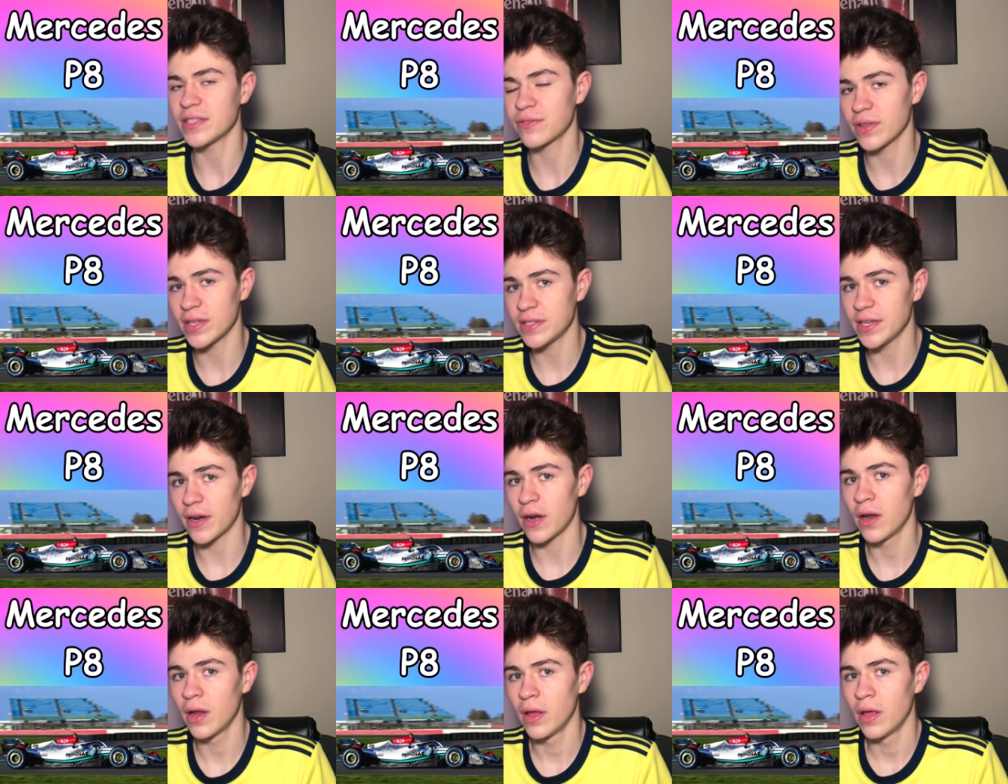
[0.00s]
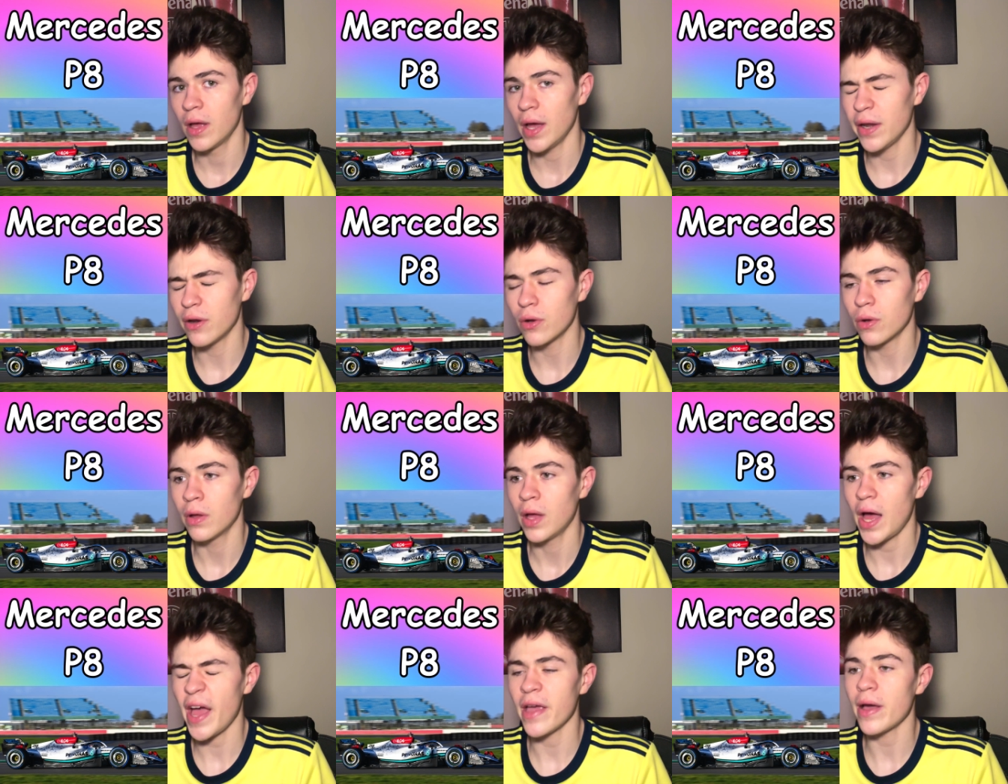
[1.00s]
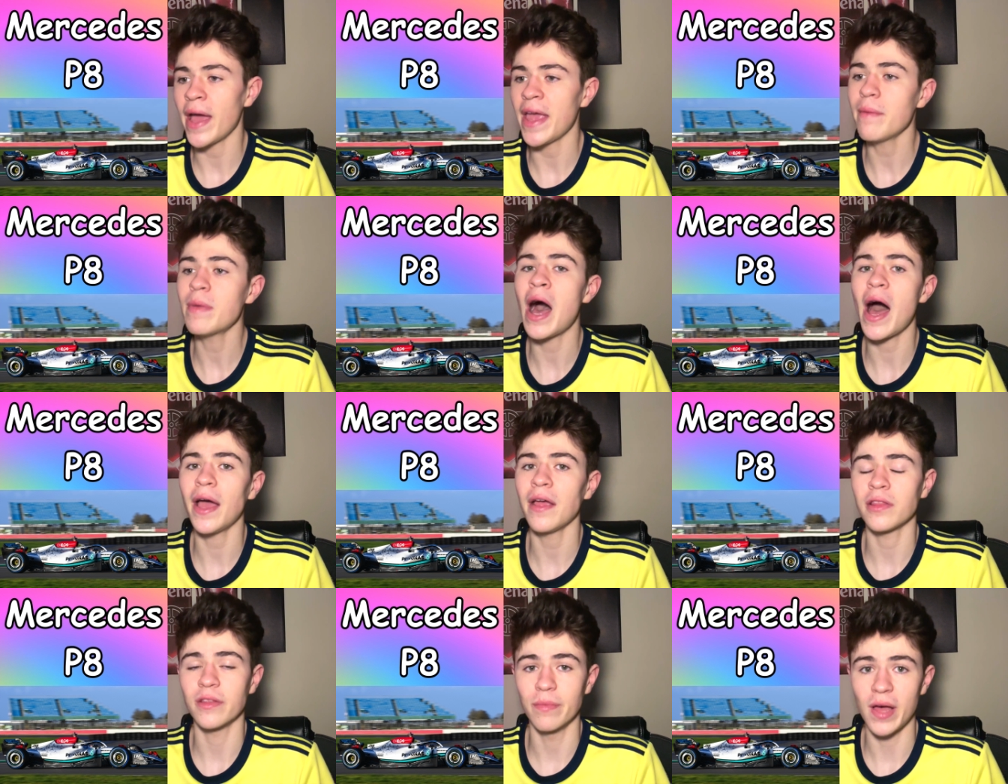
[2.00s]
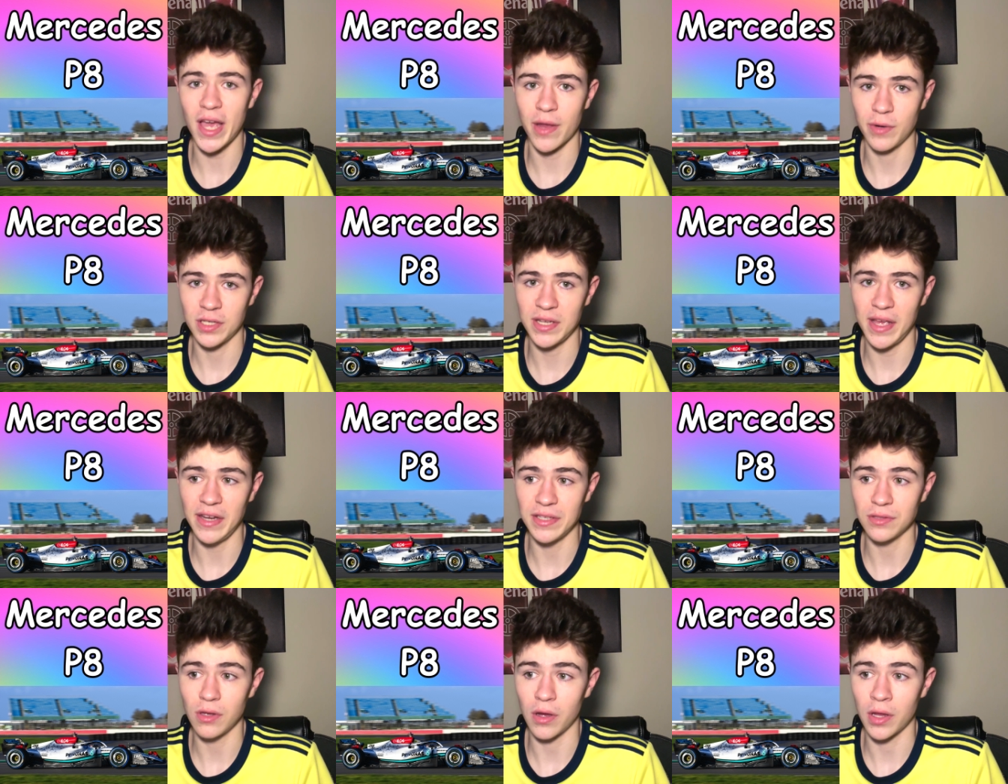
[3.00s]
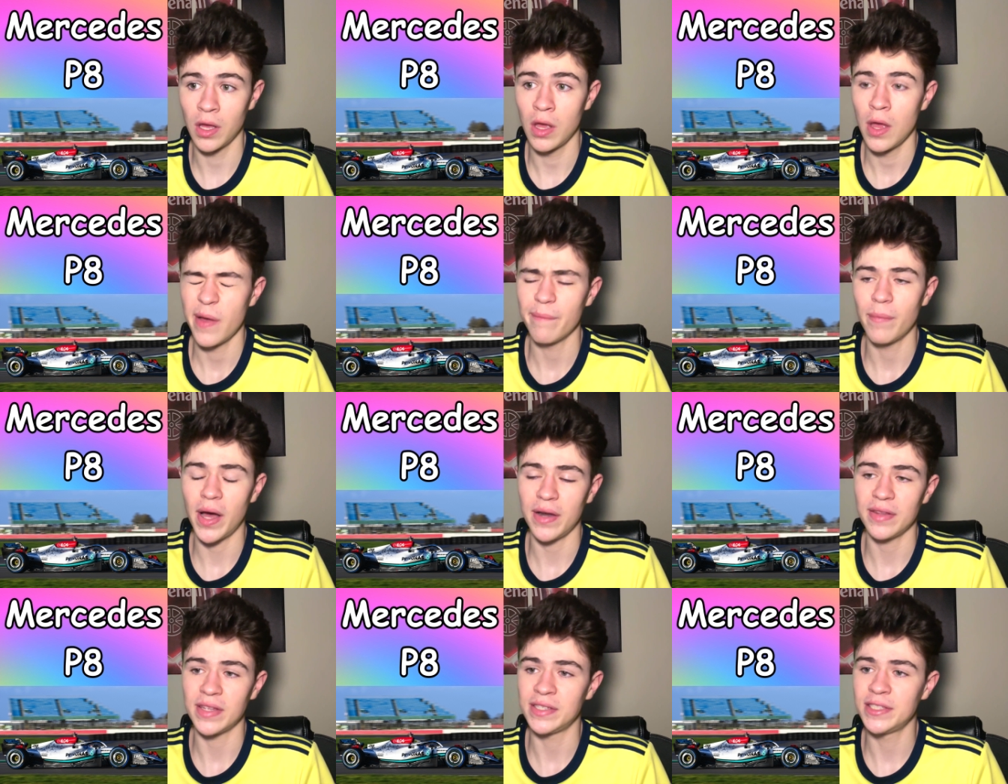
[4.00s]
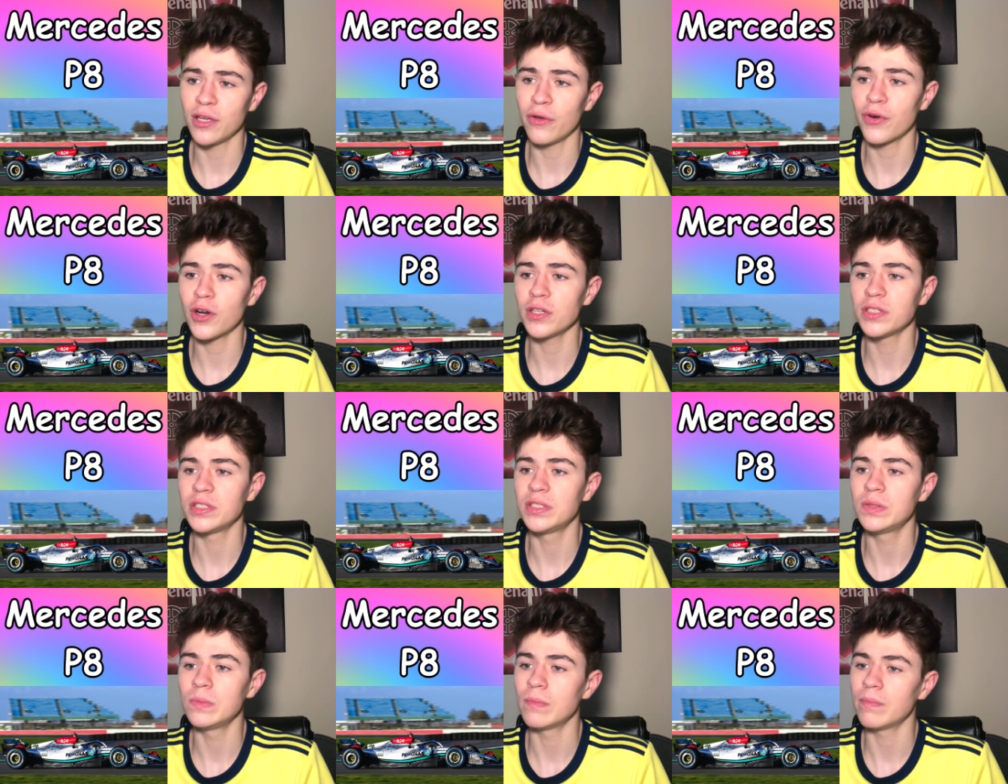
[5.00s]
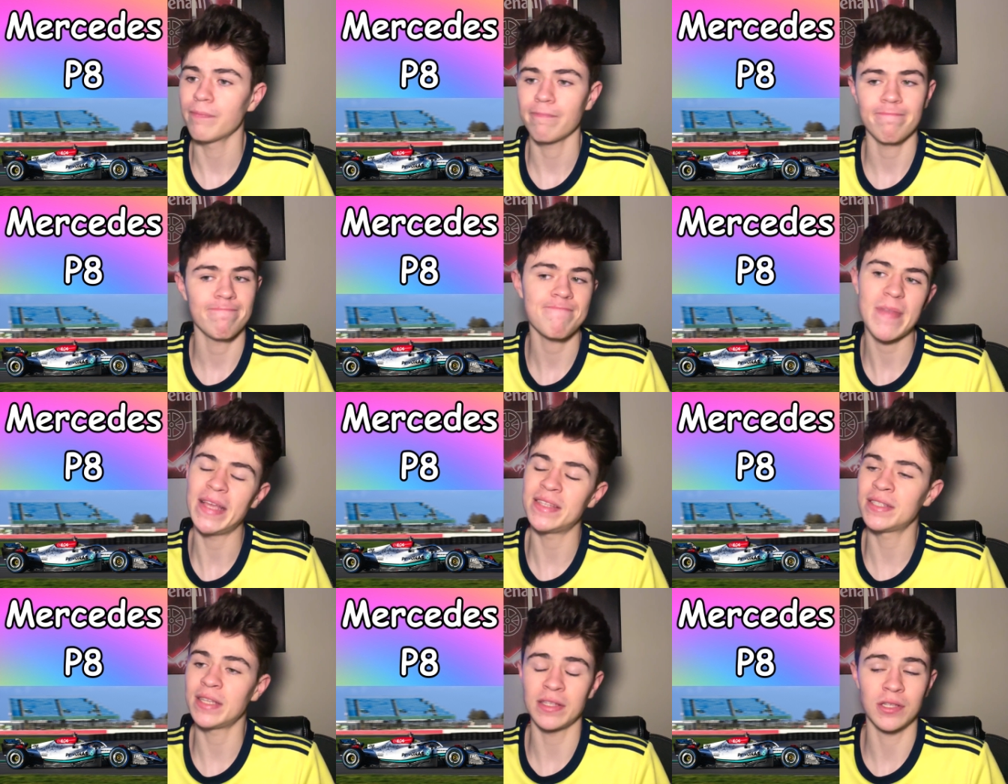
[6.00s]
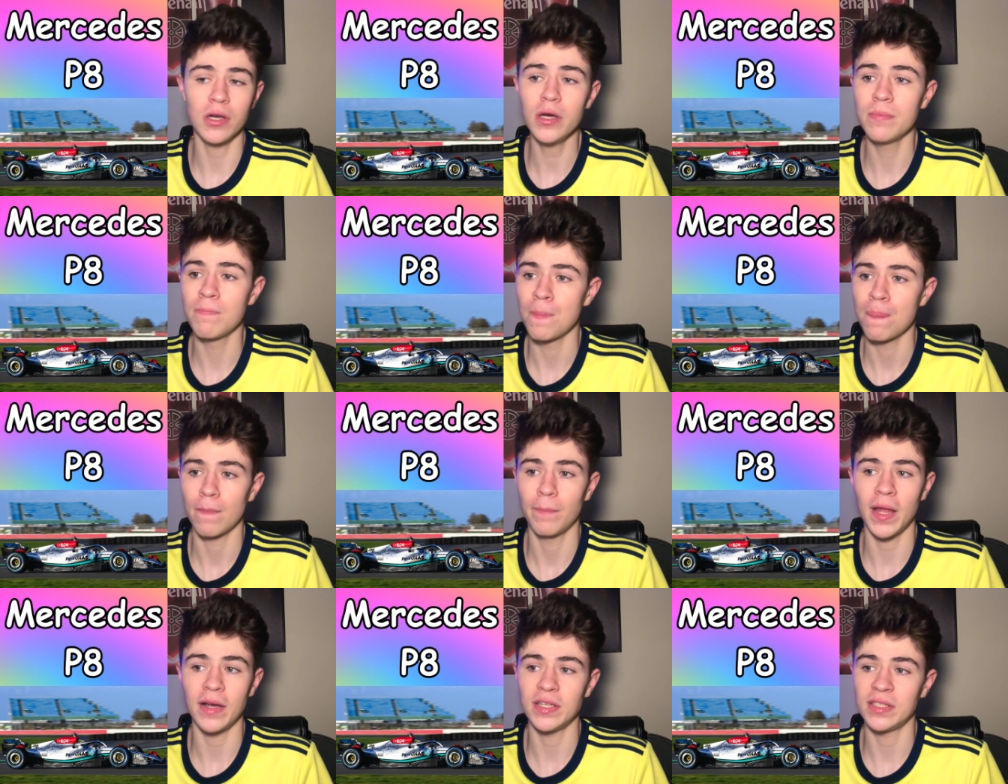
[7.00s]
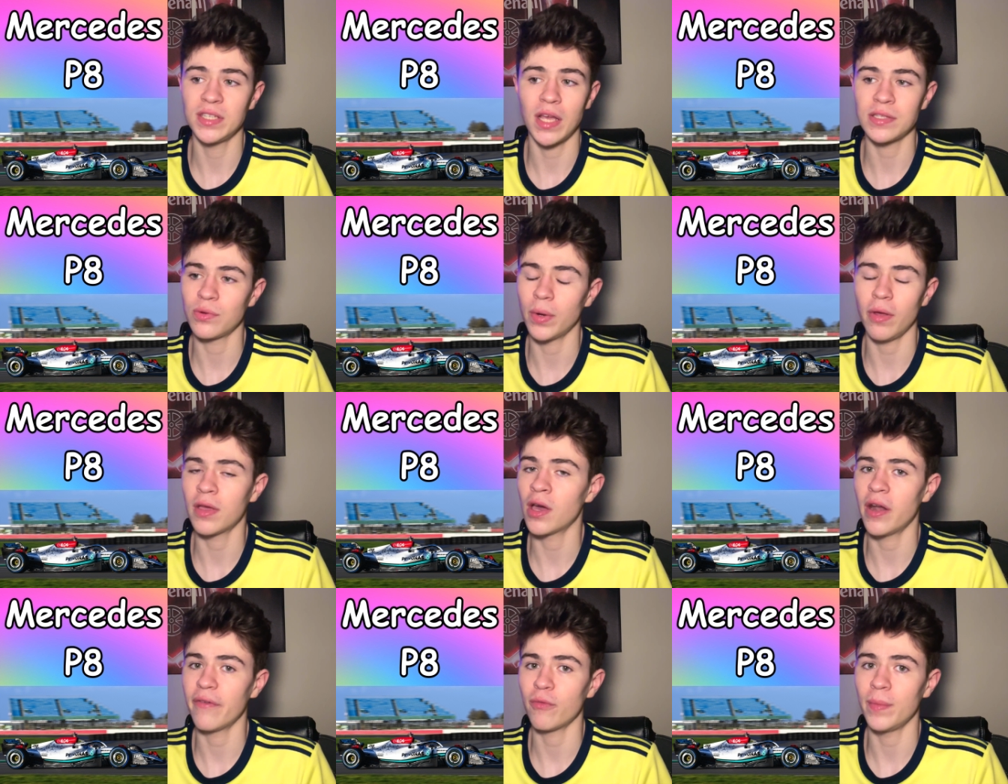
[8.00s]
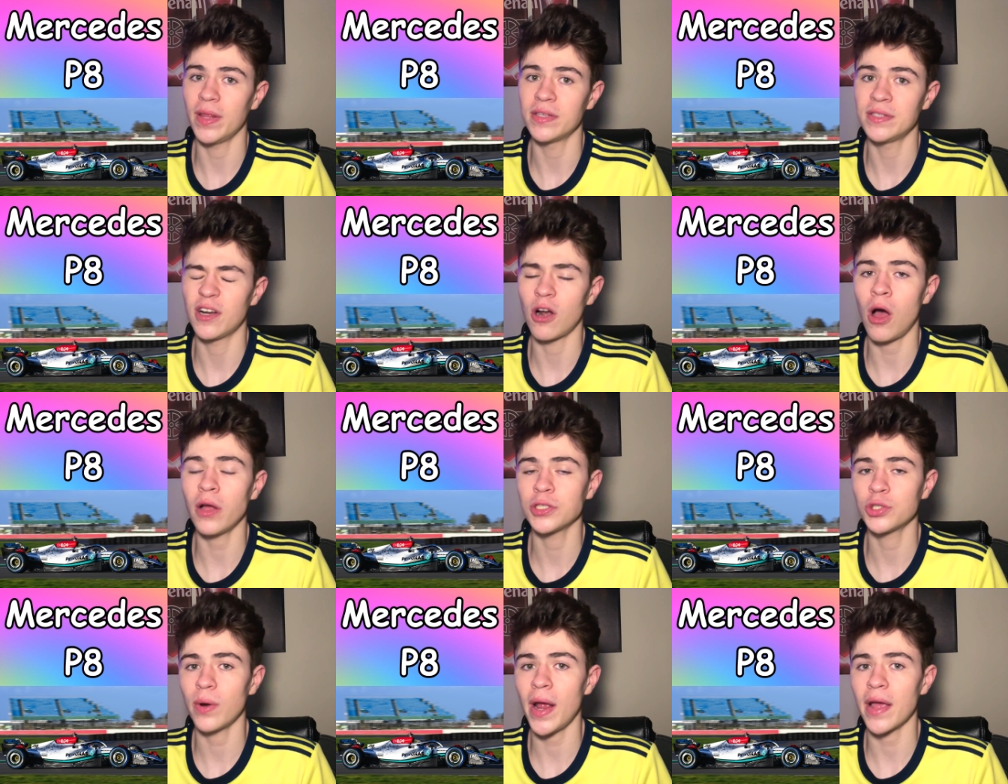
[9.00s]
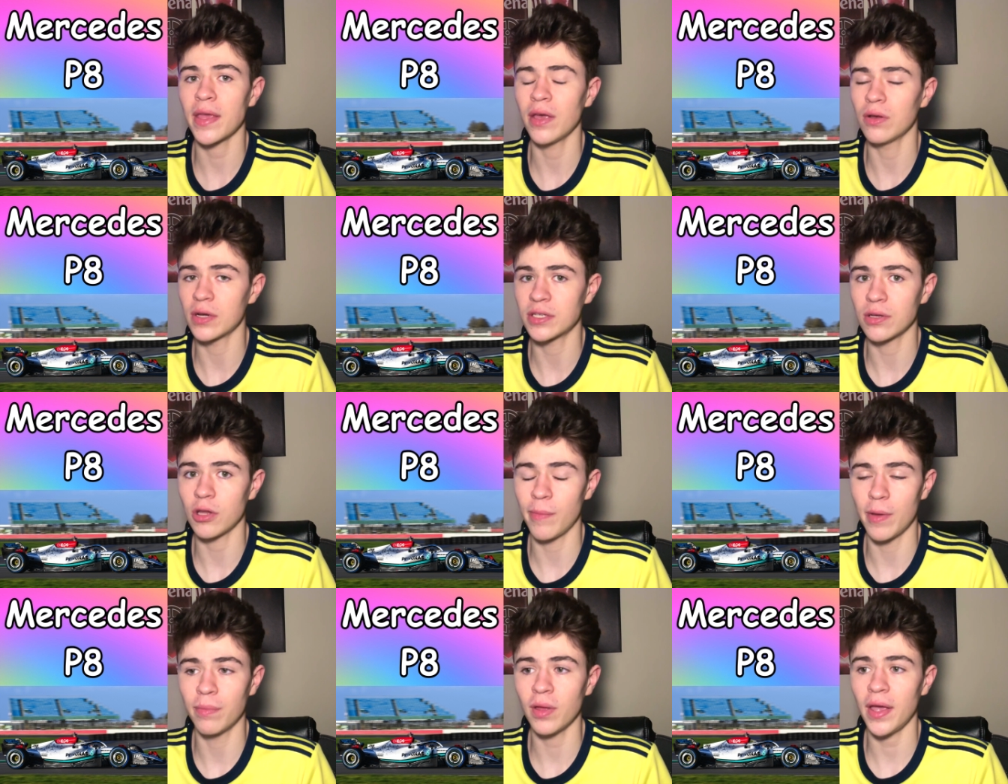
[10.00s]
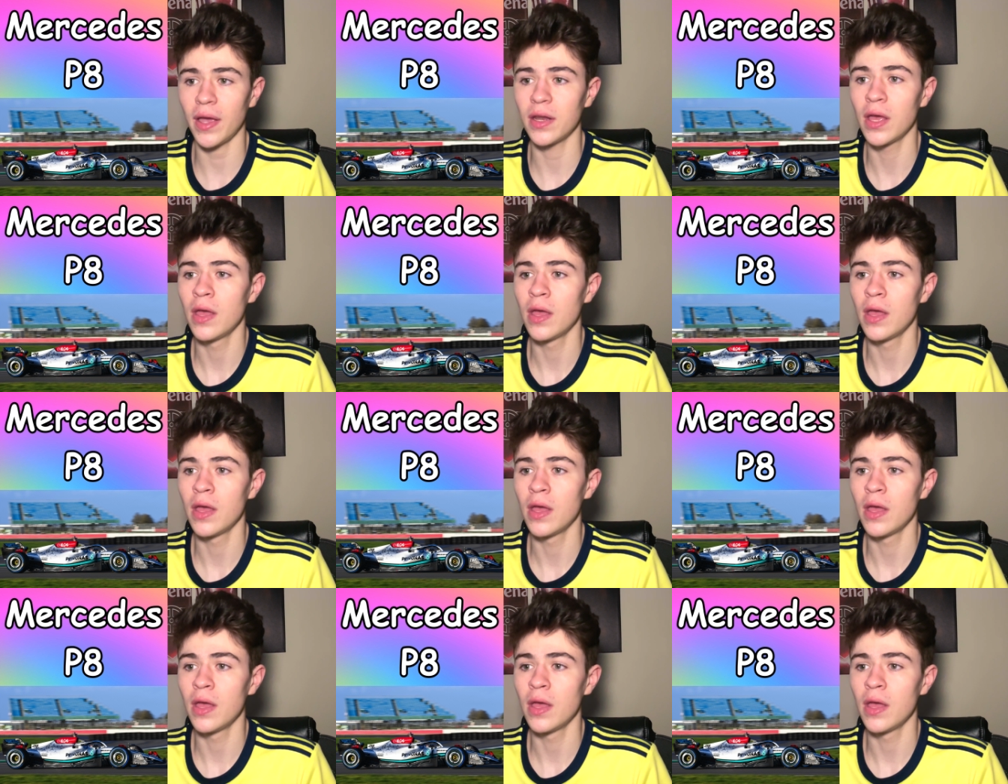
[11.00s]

for this year. I know I am high on the black Mercedes look, but the silver, it's good, but it just doesn't really cut it for me this year. On track, it looks a little bit bland.